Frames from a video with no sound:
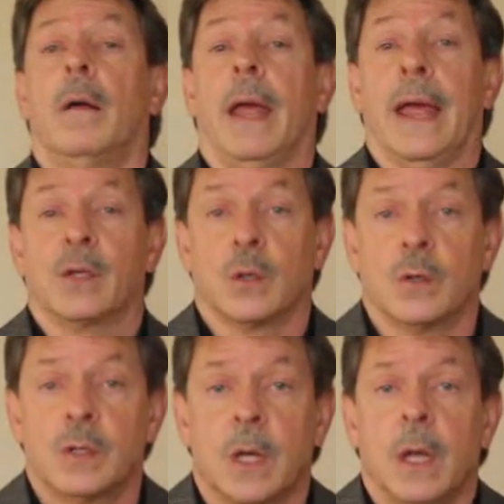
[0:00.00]

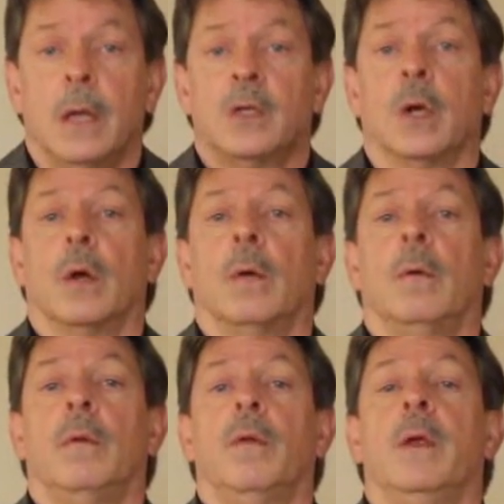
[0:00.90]
answers to
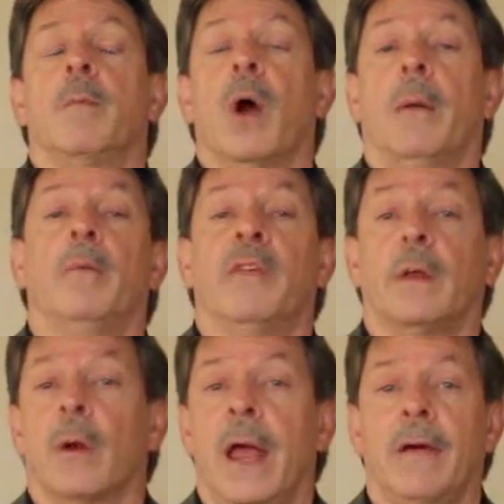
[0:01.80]
the problems
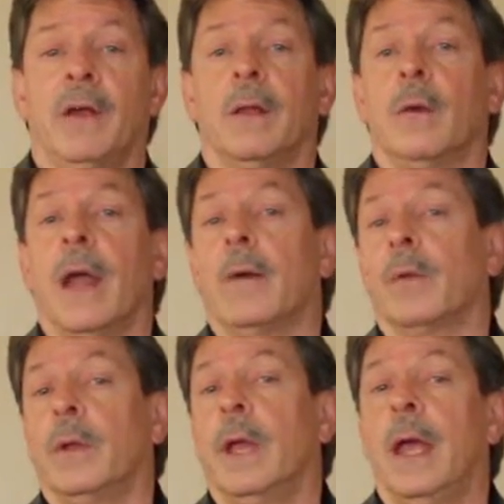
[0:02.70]
that they're having, and they're not
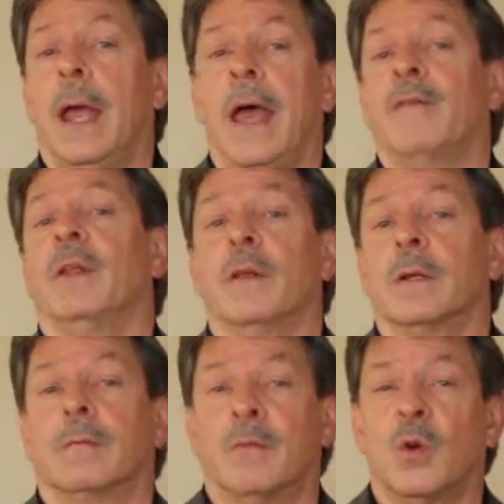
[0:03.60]
really having
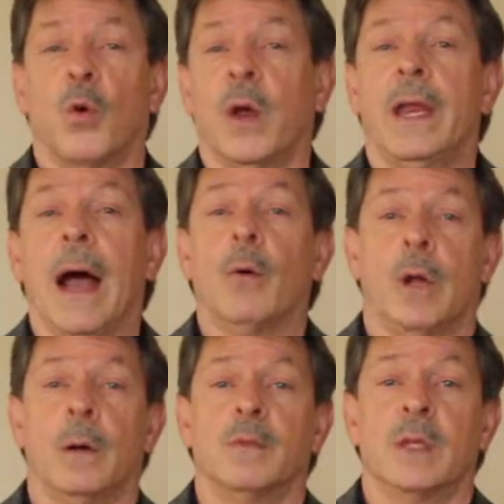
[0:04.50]
the great
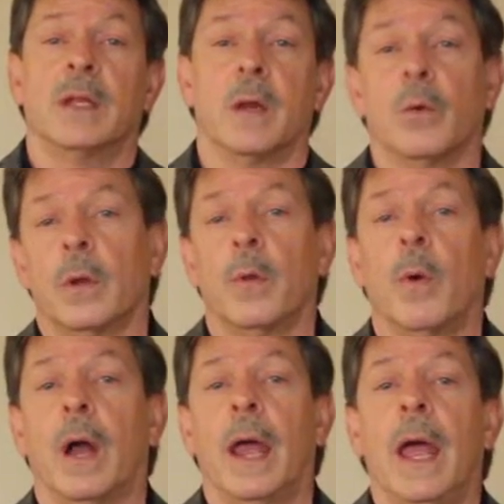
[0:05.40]
outcomes that they really
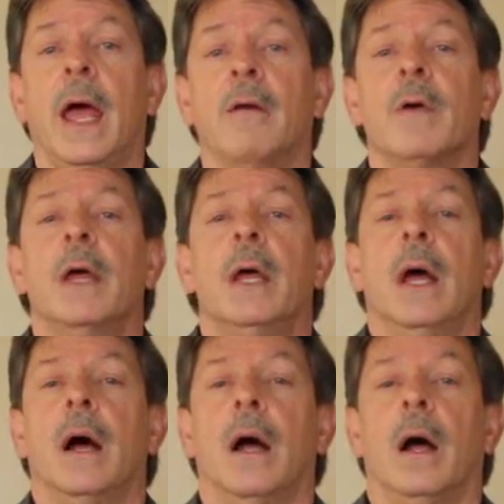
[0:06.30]
want to have,
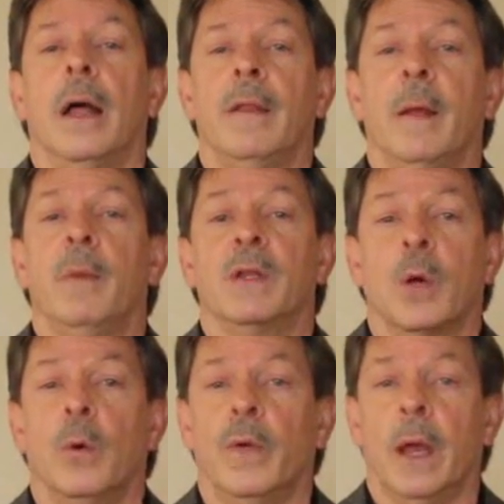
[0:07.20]
and they've been
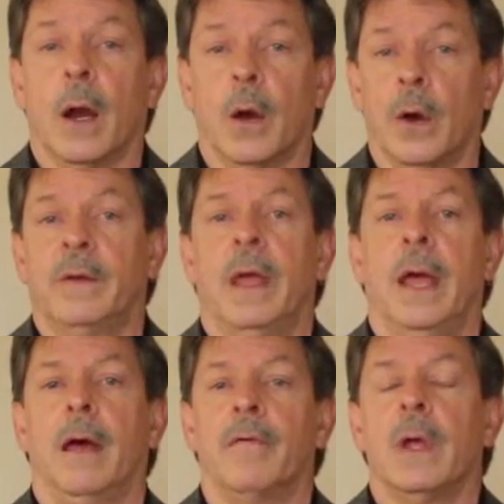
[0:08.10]
told they are going to
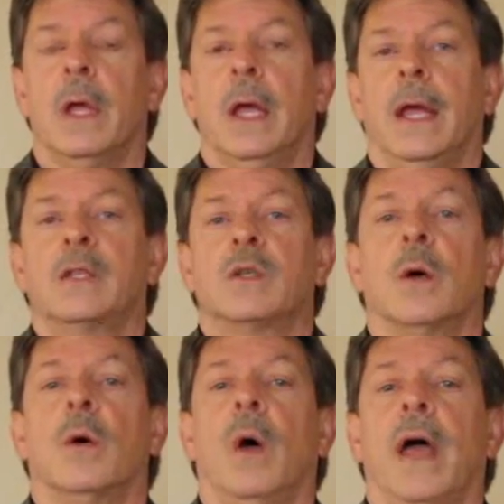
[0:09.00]
have. And
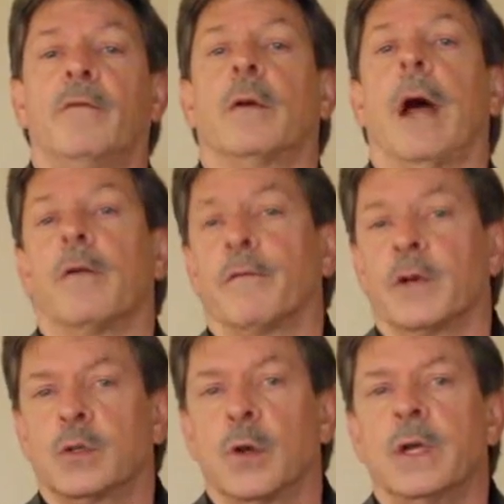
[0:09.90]
so out of
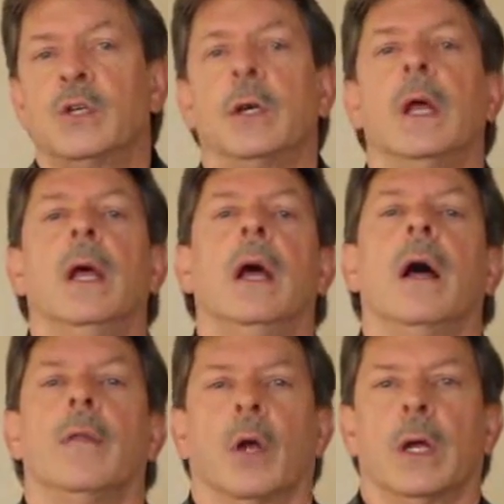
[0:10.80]
frustration,
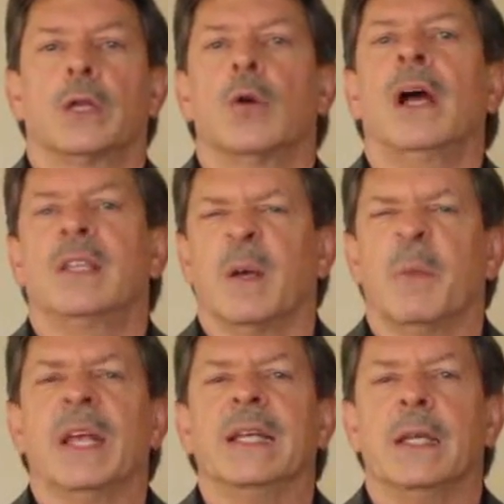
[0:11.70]
they're going to try
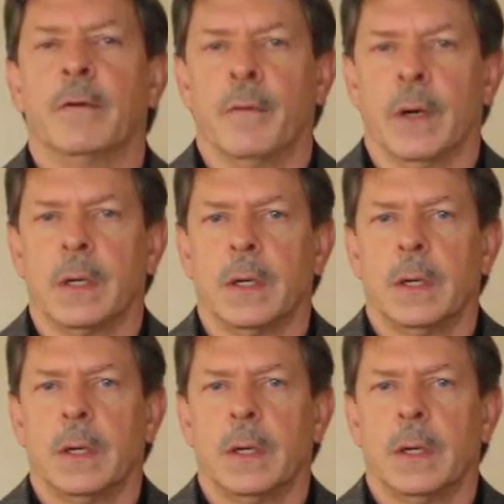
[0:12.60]
something different.